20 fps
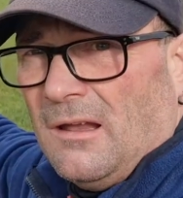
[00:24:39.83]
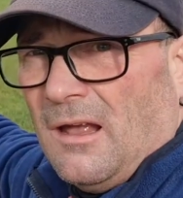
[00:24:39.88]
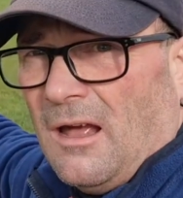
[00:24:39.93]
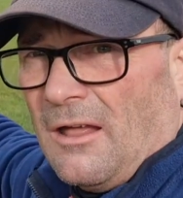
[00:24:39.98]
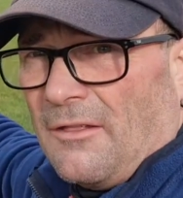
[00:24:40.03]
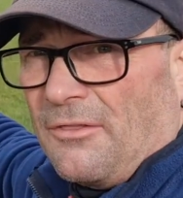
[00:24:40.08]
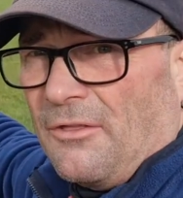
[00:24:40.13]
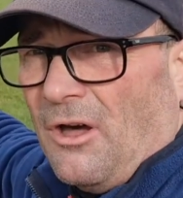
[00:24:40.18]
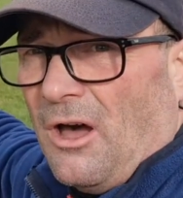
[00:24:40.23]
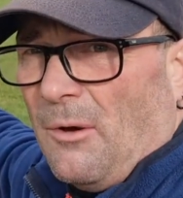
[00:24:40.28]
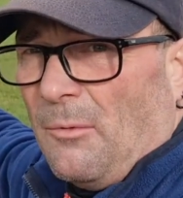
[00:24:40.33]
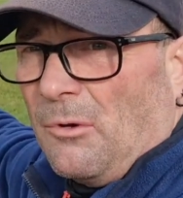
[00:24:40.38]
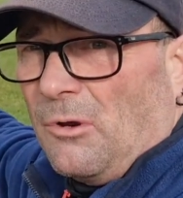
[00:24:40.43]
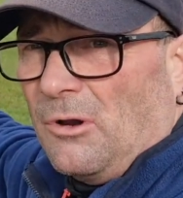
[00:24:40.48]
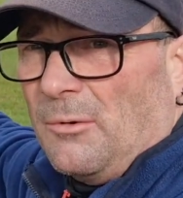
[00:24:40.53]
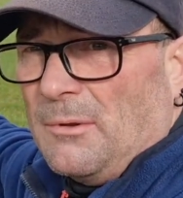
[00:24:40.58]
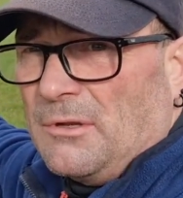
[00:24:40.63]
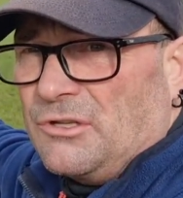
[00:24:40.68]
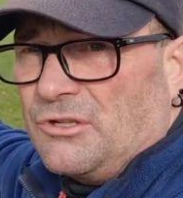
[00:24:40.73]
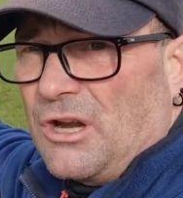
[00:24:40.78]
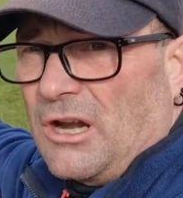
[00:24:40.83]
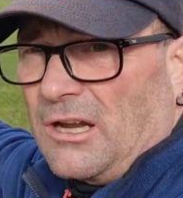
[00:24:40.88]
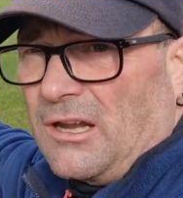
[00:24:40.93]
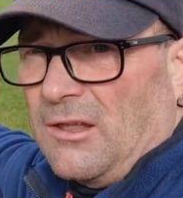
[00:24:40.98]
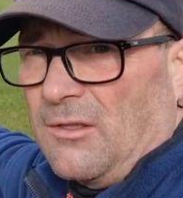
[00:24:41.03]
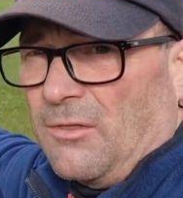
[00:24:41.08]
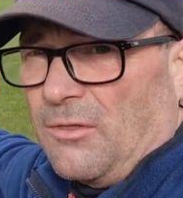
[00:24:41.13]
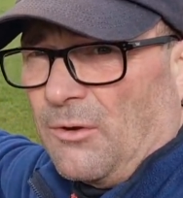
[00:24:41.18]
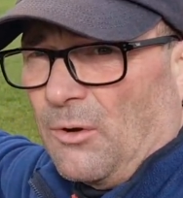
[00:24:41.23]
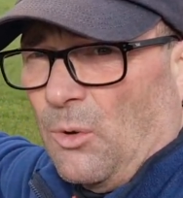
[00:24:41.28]
I thought we were going to be
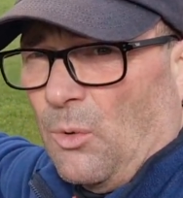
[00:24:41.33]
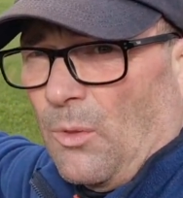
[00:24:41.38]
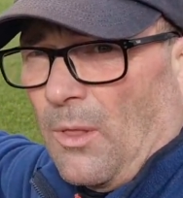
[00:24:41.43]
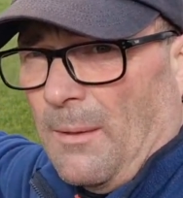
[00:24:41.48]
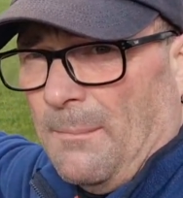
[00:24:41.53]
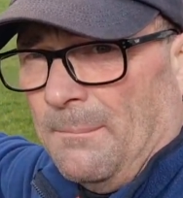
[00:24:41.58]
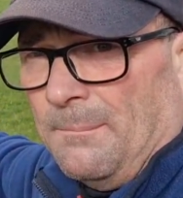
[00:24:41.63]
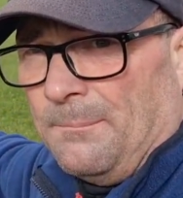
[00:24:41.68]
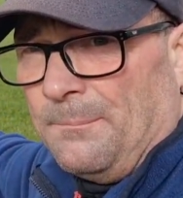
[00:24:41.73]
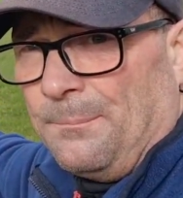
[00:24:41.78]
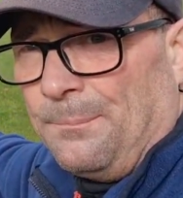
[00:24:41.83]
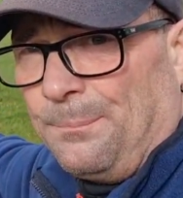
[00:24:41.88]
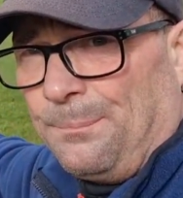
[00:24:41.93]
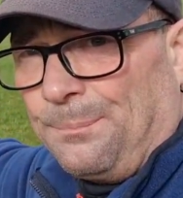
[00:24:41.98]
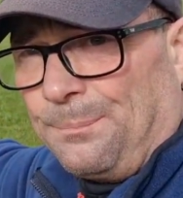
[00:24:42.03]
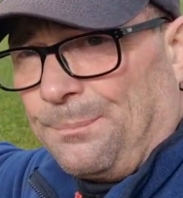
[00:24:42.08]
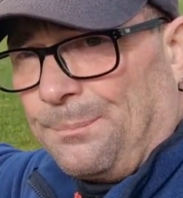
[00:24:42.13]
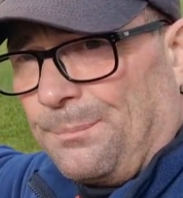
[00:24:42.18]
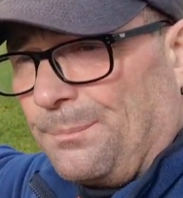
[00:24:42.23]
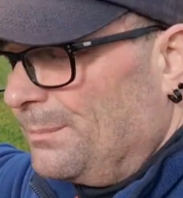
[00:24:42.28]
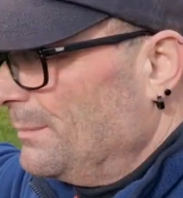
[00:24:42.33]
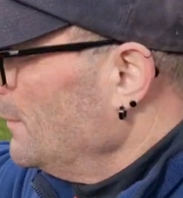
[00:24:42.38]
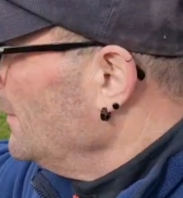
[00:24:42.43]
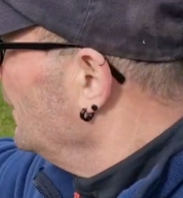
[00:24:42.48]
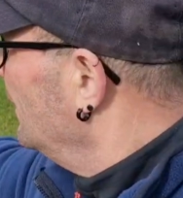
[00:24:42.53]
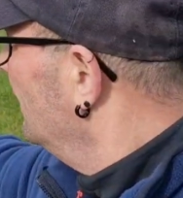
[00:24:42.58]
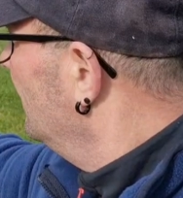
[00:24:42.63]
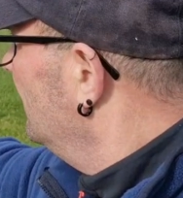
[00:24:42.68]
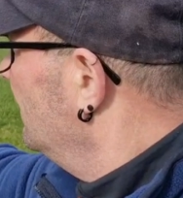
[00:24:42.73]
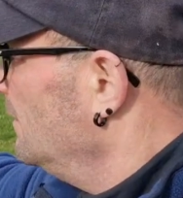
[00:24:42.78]
trekking through them,
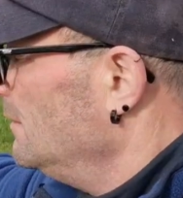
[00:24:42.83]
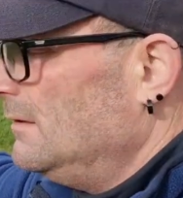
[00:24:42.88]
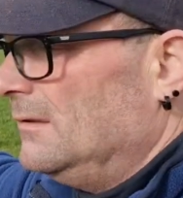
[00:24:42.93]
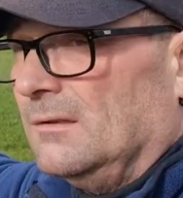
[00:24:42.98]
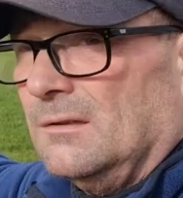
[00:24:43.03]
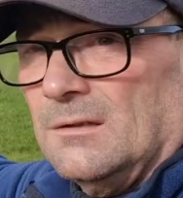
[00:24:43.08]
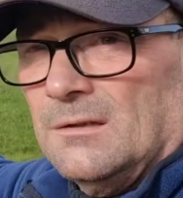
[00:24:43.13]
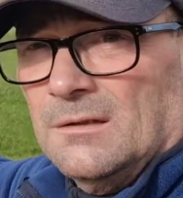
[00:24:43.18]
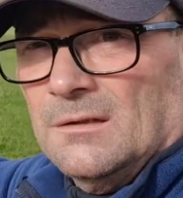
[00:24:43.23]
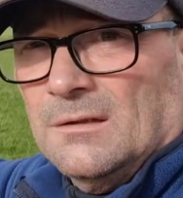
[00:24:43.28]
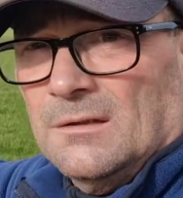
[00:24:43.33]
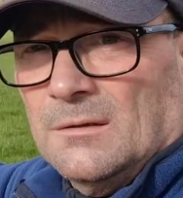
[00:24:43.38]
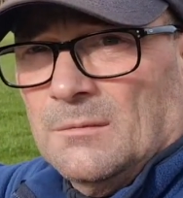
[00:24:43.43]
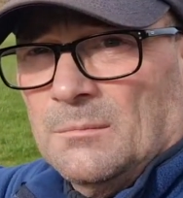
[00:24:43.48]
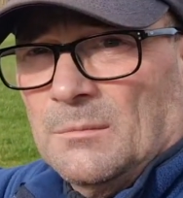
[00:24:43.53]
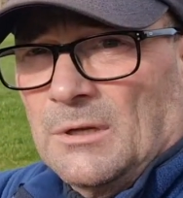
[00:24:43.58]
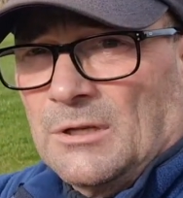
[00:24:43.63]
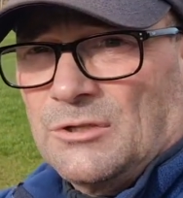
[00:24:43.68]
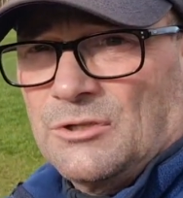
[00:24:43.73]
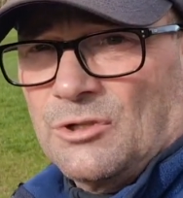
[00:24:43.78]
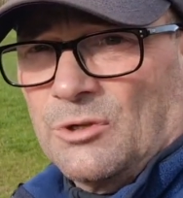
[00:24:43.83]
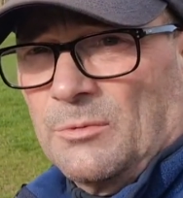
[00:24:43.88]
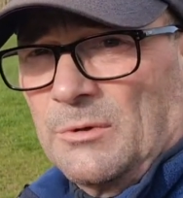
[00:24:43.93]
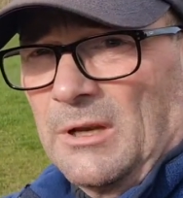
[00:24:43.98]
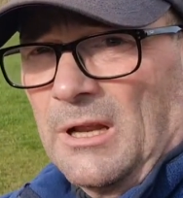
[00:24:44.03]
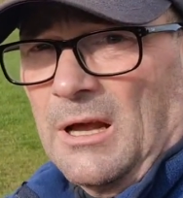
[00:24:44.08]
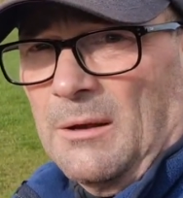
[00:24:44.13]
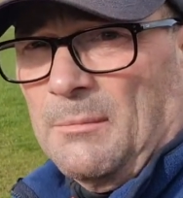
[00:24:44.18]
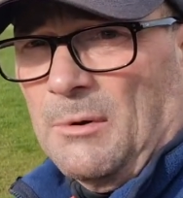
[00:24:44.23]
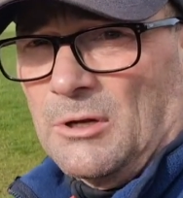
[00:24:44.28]
but it's took me
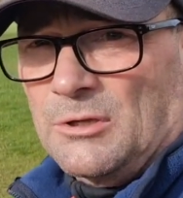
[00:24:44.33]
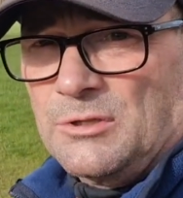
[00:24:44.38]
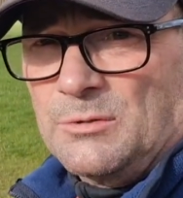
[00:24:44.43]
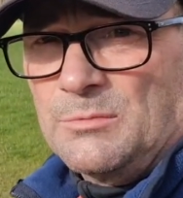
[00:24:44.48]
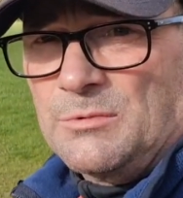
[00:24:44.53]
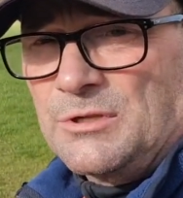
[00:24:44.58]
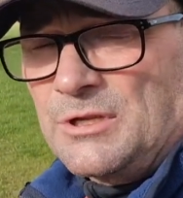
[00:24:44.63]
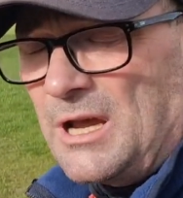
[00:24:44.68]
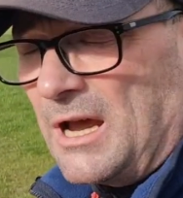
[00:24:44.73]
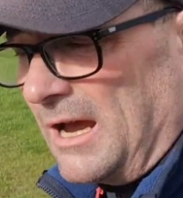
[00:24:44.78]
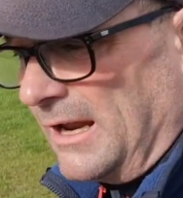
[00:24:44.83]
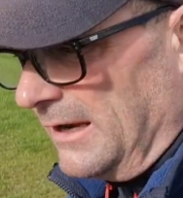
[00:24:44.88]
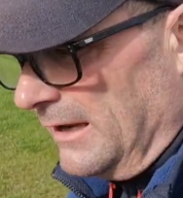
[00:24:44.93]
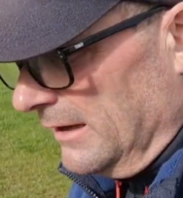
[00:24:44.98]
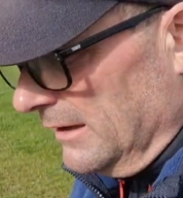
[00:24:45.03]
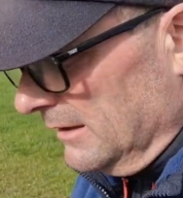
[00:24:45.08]
down bottom side.